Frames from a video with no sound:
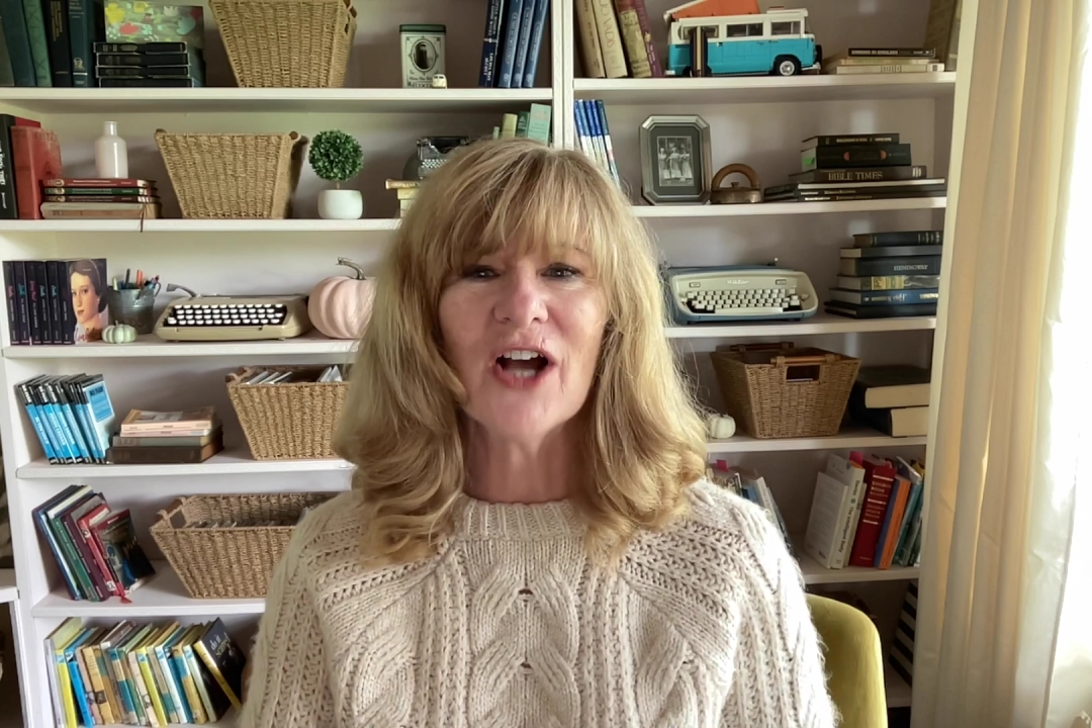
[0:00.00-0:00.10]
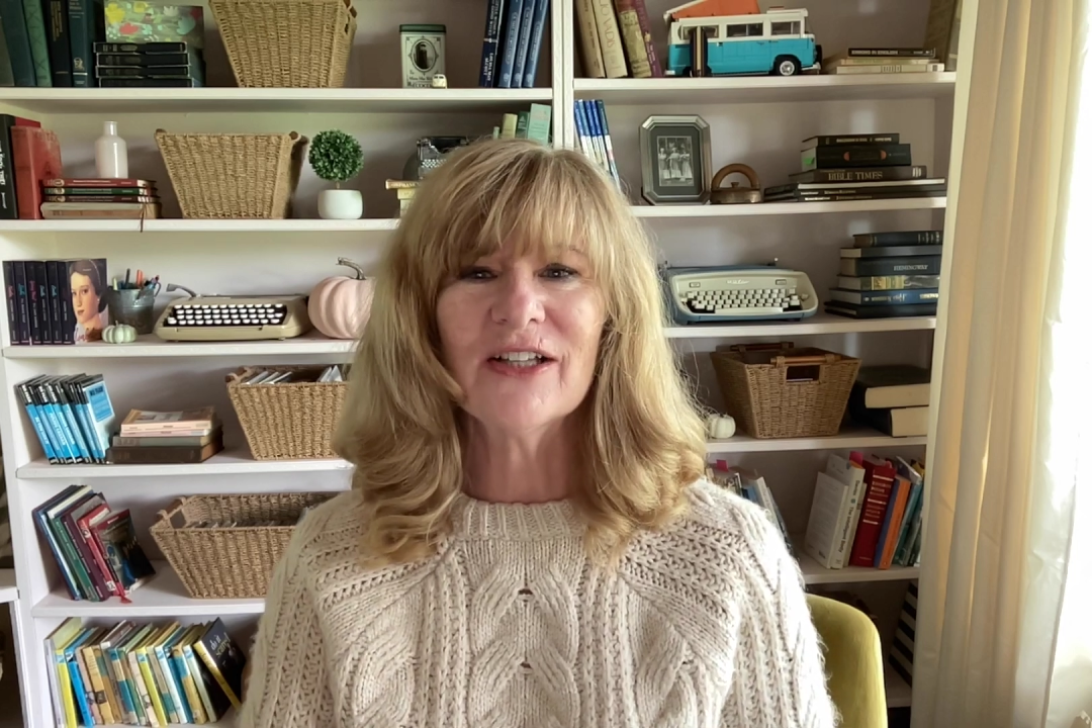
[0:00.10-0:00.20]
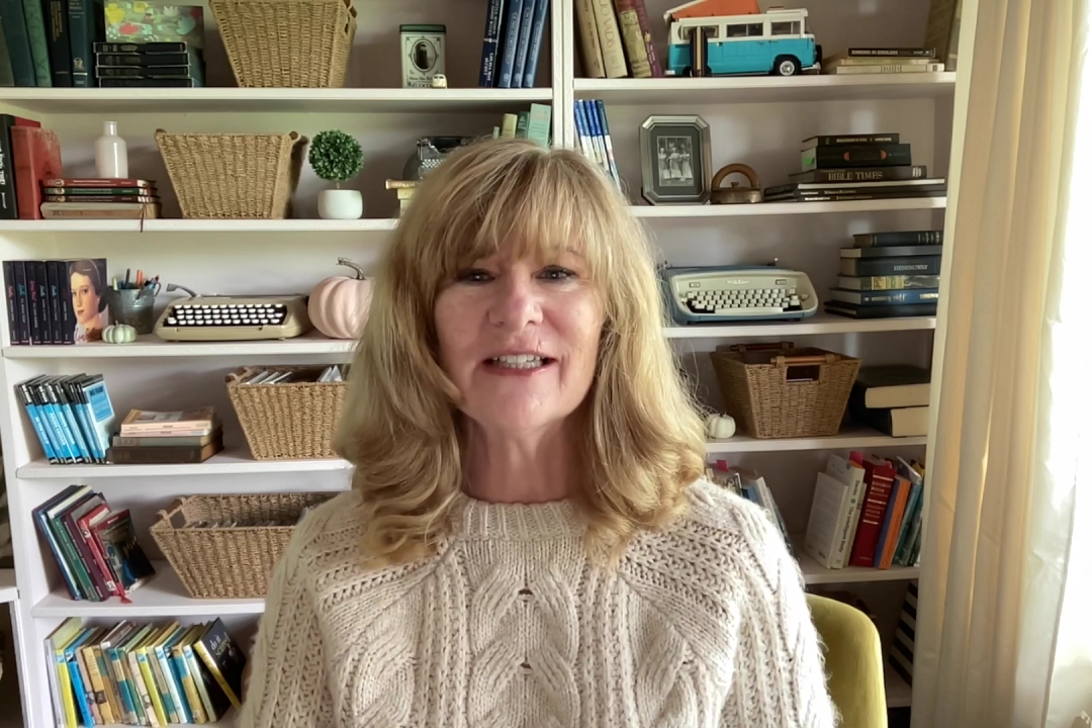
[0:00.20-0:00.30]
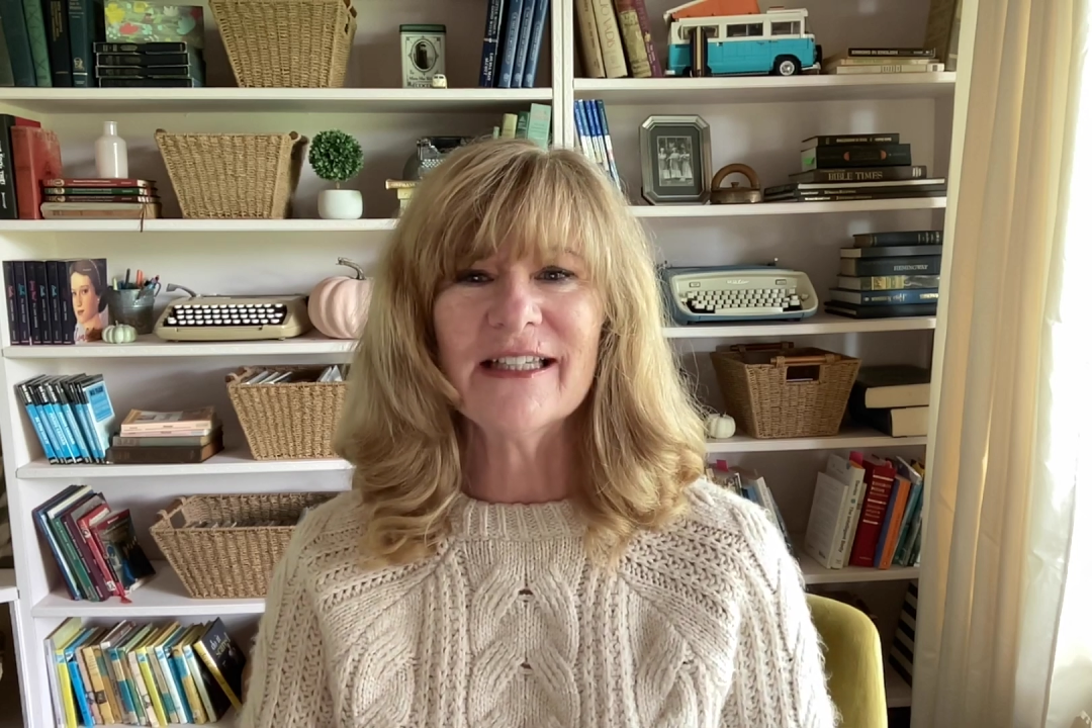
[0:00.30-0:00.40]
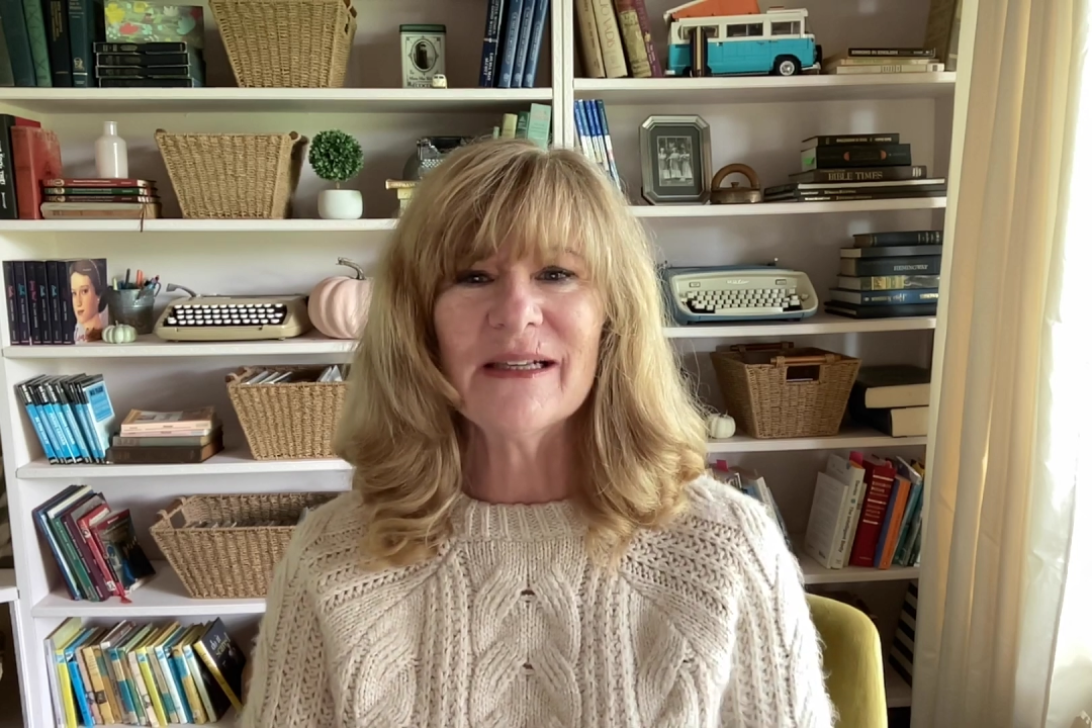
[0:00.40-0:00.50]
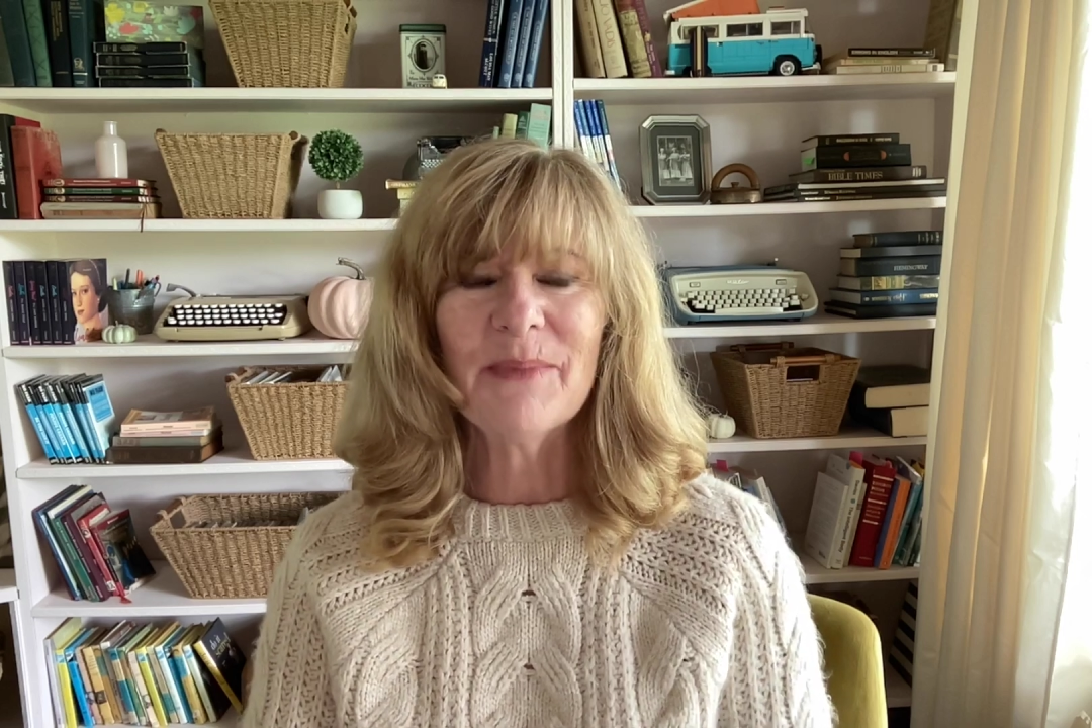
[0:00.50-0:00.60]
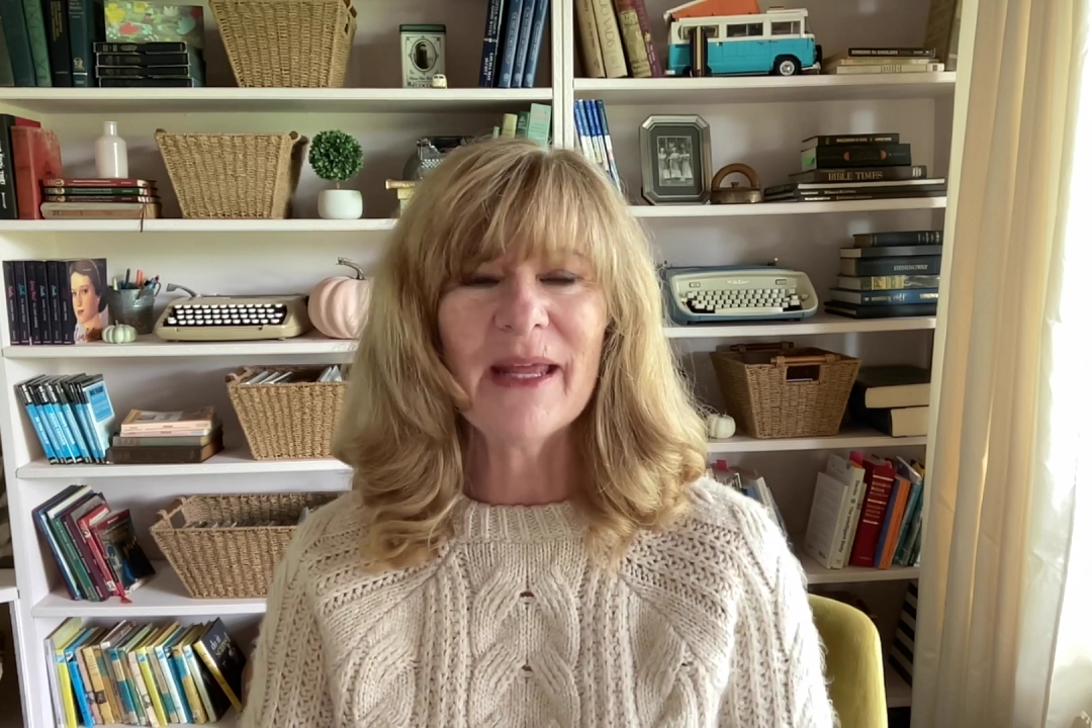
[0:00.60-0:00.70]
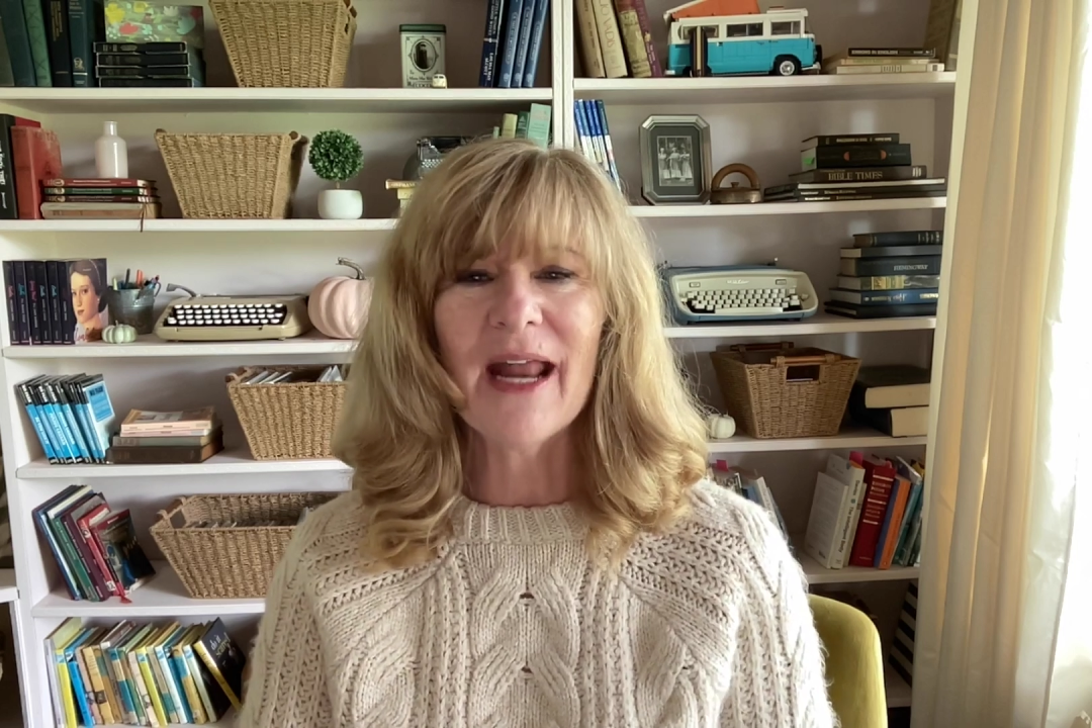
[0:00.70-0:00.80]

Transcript: a little bit